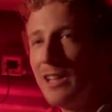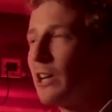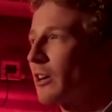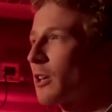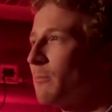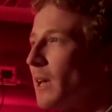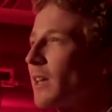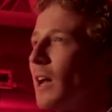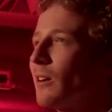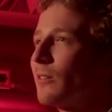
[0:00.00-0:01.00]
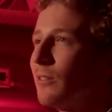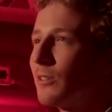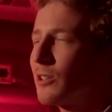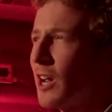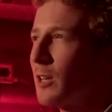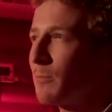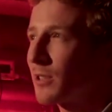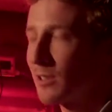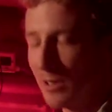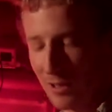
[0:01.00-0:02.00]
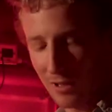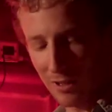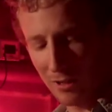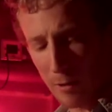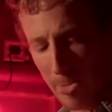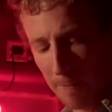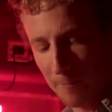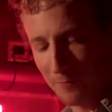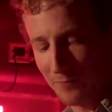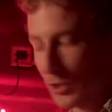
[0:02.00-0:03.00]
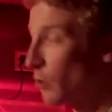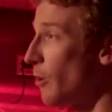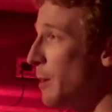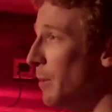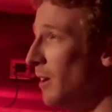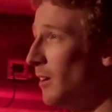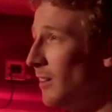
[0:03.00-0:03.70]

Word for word: Now I can make out shapes. The crib.